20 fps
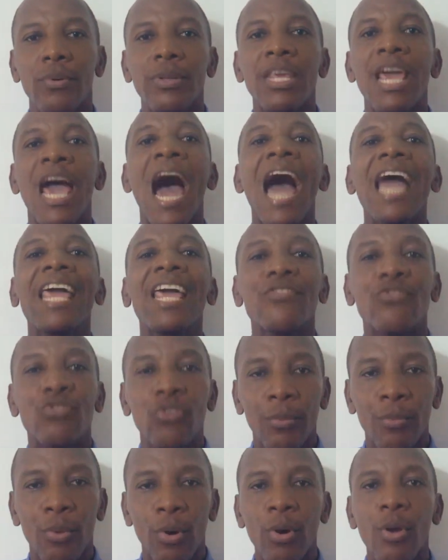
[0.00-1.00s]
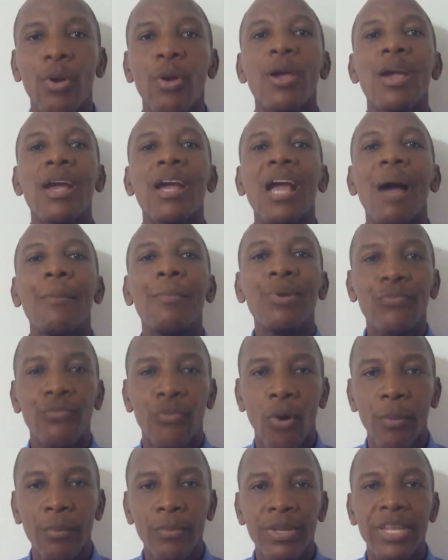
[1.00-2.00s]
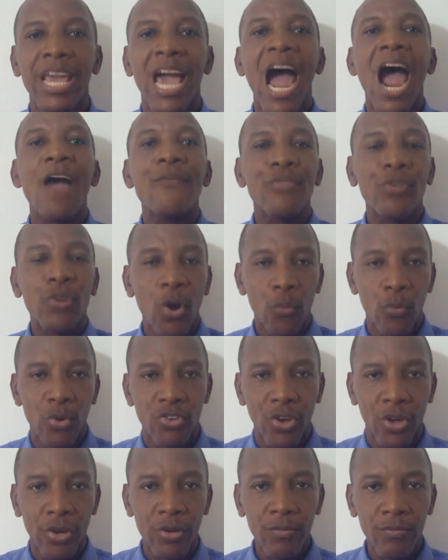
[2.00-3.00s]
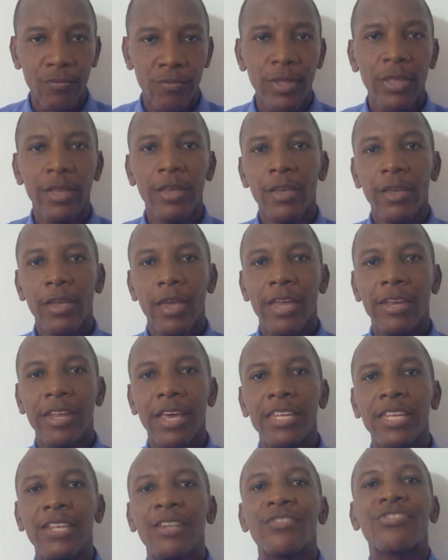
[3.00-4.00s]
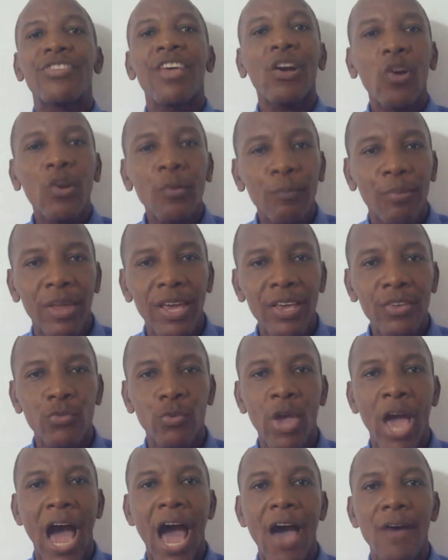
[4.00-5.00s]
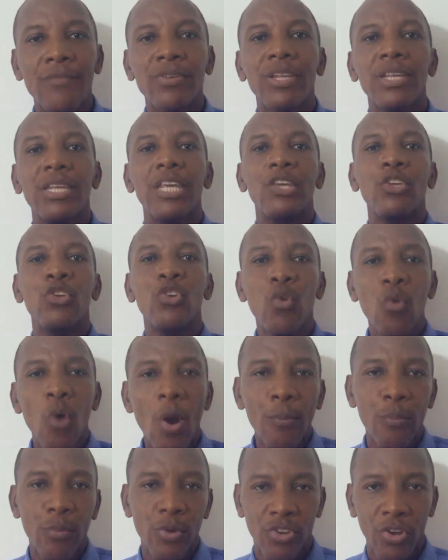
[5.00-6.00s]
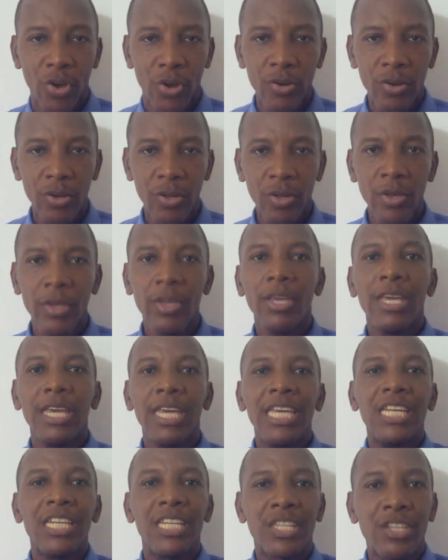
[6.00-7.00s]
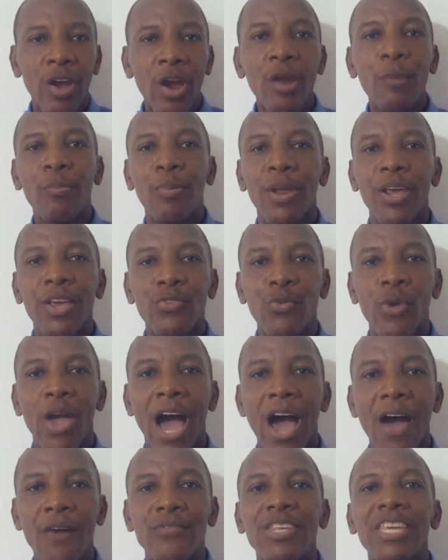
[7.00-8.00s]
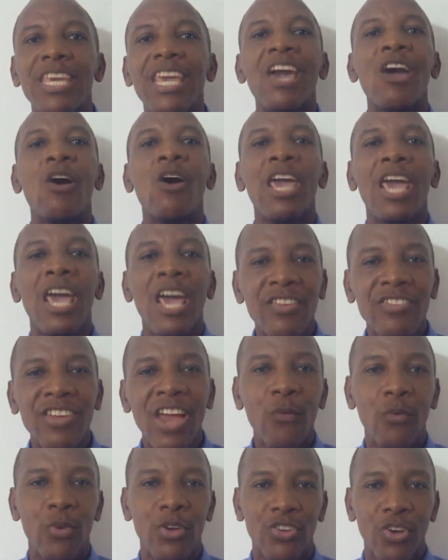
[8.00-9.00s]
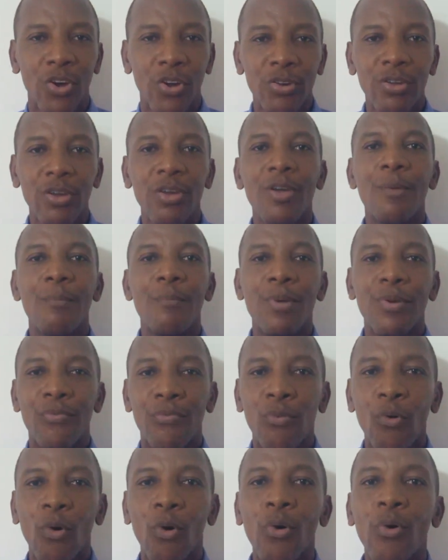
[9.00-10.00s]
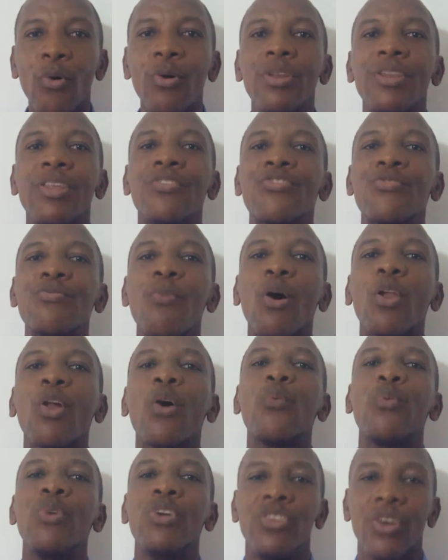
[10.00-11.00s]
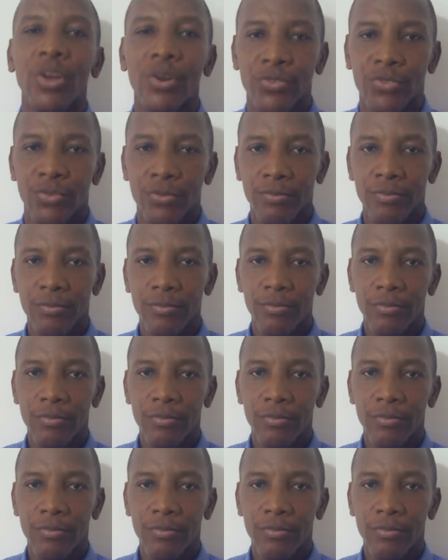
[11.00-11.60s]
the highest number coming from the Africa region. And then in second place, we have the Europe region. In third place, we have the Asia region before the smaller regions.